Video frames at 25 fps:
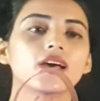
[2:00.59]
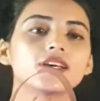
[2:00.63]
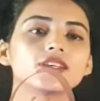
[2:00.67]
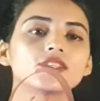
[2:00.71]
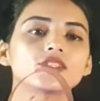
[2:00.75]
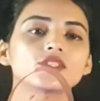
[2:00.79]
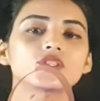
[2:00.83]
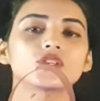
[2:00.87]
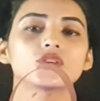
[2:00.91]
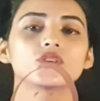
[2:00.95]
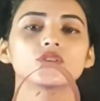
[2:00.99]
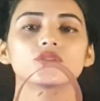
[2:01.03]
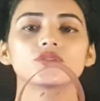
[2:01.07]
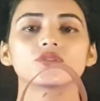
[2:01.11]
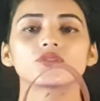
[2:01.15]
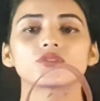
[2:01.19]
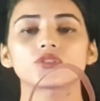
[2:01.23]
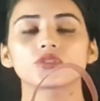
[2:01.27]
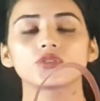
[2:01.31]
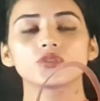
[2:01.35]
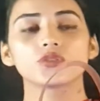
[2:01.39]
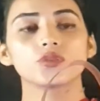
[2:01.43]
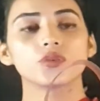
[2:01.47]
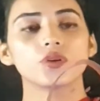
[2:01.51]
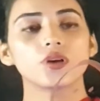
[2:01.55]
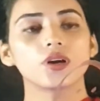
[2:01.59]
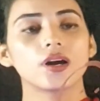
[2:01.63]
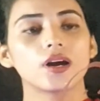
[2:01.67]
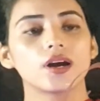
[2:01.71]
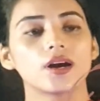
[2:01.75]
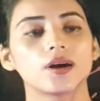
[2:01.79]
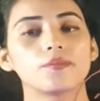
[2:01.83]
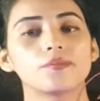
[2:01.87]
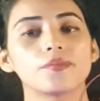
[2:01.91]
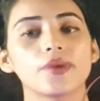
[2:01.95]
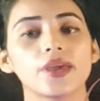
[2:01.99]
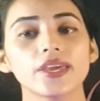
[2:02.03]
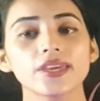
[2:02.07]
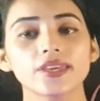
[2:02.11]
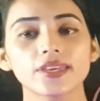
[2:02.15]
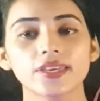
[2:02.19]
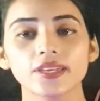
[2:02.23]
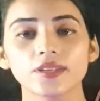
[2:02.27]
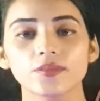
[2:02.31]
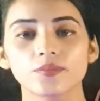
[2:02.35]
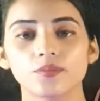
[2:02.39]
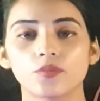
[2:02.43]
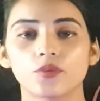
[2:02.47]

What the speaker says: So to make it